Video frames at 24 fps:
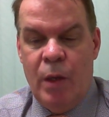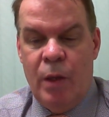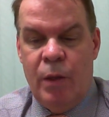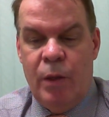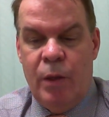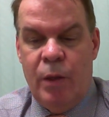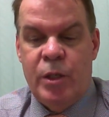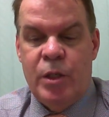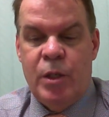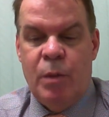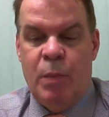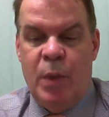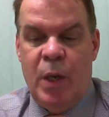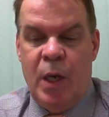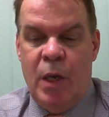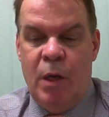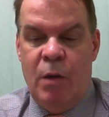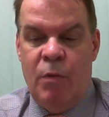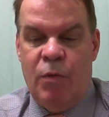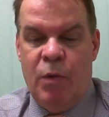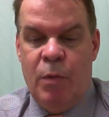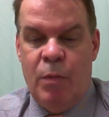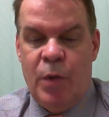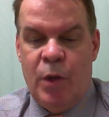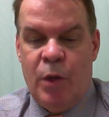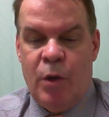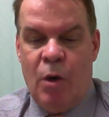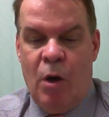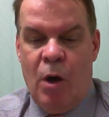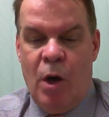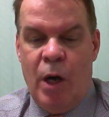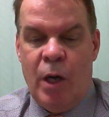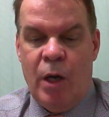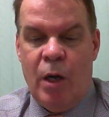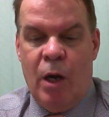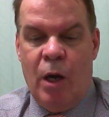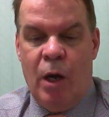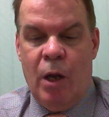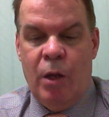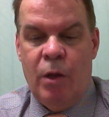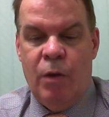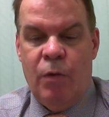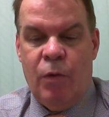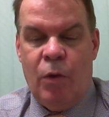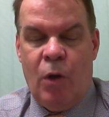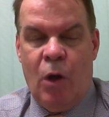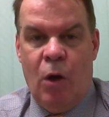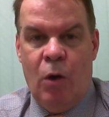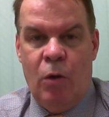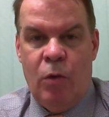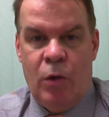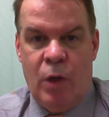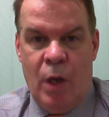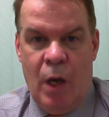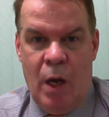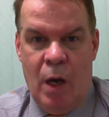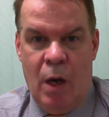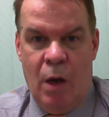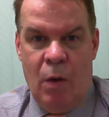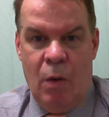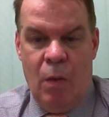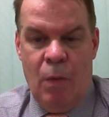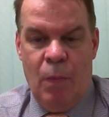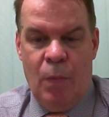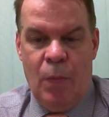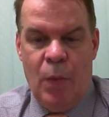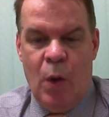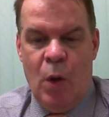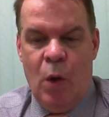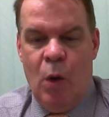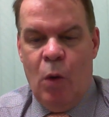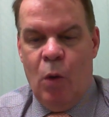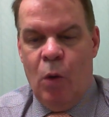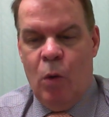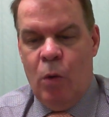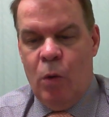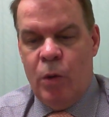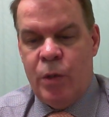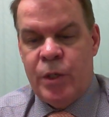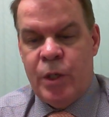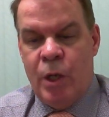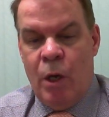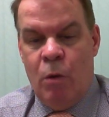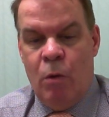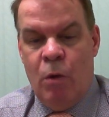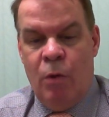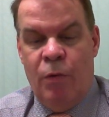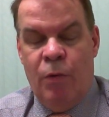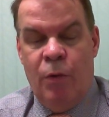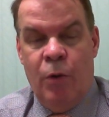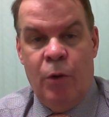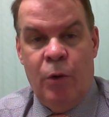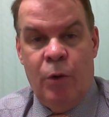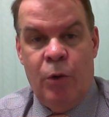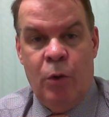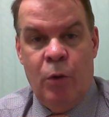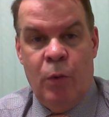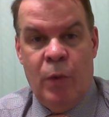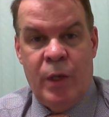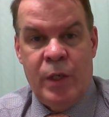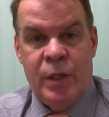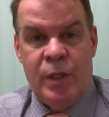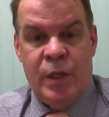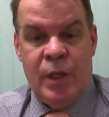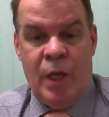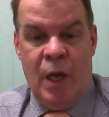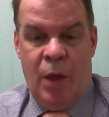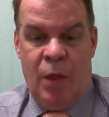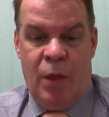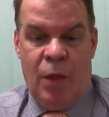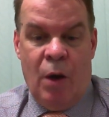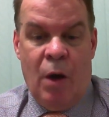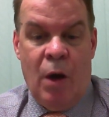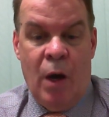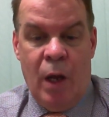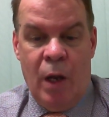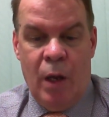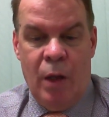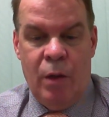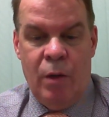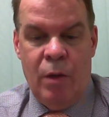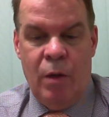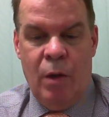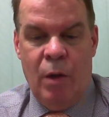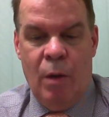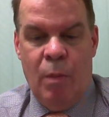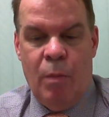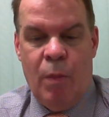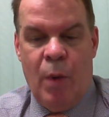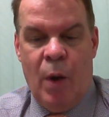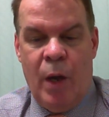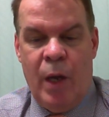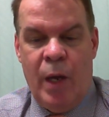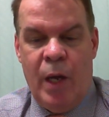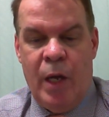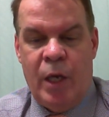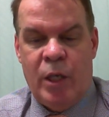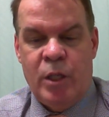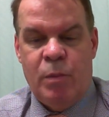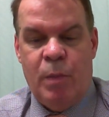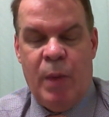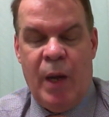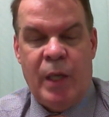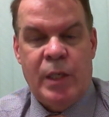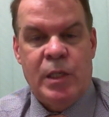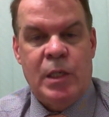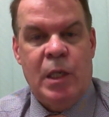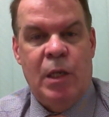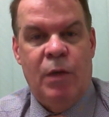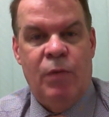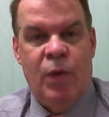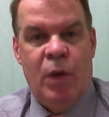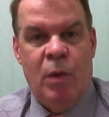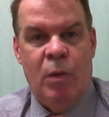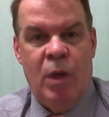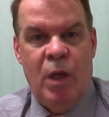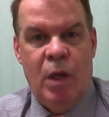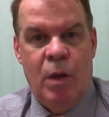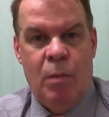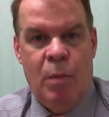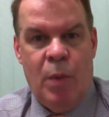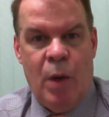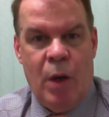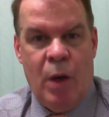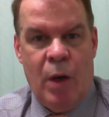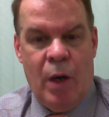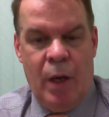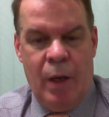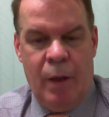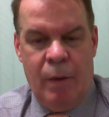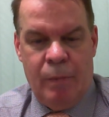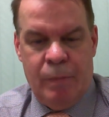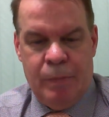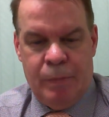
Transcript: disappeared from the Thai island of Koh Tao, also referred to as Death Island by expats living nearby.